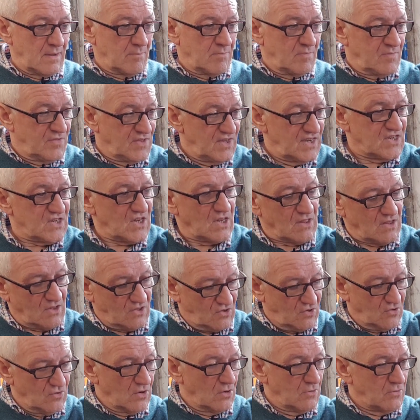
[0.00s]
These are the
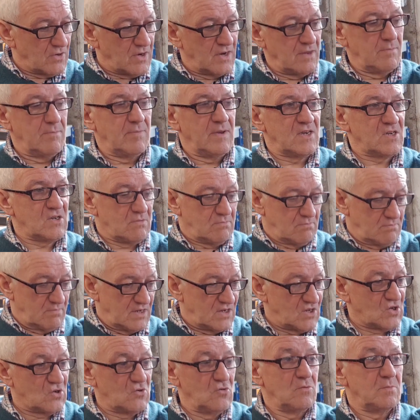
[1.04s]
2 outright best
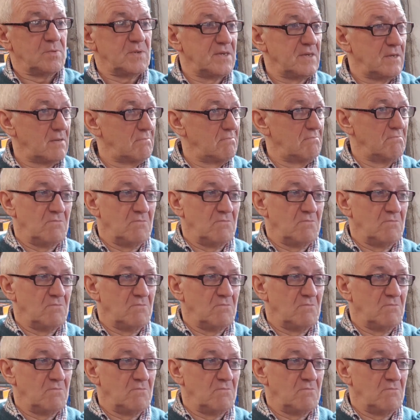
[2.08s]
scopes here.